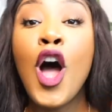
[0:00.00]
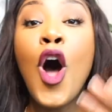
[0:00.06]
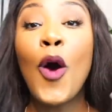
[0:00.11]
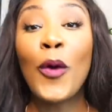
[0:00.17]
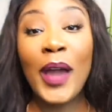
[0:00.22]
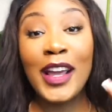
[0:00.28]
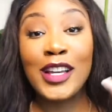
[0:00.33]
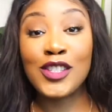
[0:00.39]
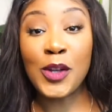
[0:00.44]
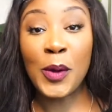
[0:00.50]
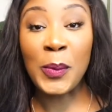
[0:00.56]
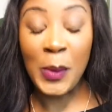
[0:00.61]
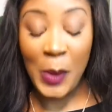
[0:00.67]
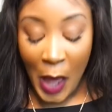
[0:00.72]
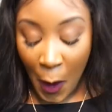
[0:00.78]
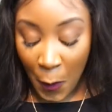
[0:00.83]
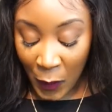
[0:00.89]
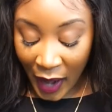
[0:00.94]
Okay,
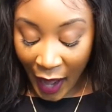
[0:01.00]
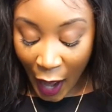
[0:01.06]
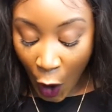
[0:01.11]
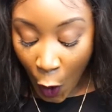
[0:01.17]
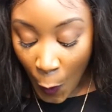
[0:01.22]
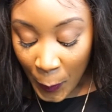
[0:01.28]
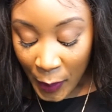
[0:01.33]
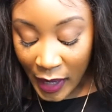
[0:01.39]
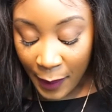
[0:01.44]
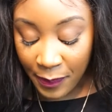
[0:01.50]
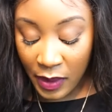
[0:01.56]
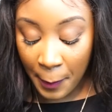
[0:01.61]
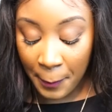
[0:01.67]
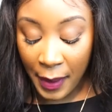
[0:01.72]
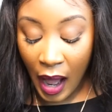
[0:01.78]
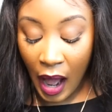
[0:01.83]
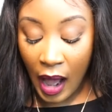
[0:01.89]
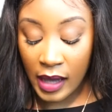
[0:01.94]
so when I open up the
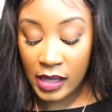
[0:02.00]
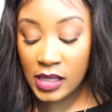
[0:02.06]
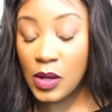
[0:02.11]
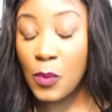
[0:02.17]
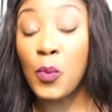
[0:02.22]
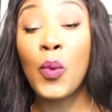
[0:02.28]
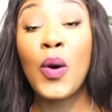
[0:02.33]
box,